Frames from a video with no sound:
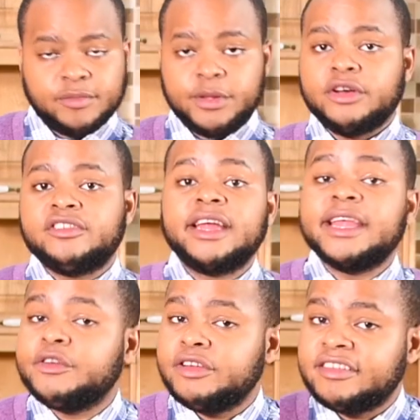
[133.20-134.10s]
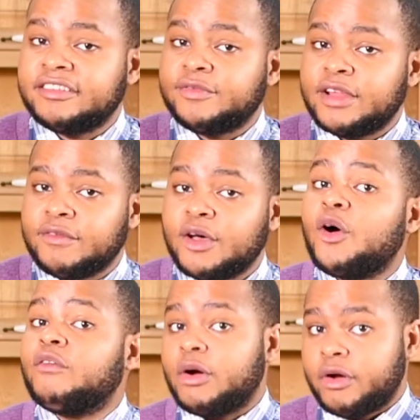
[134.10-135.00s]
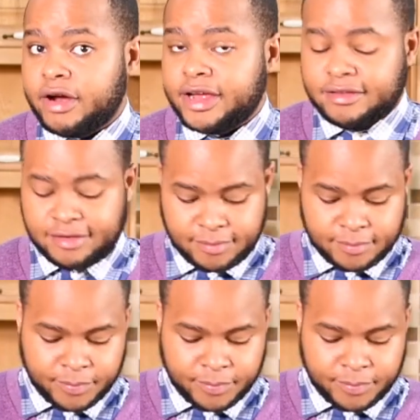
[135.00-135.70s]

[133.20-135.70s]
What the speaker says: because that increases the flavor of our rice.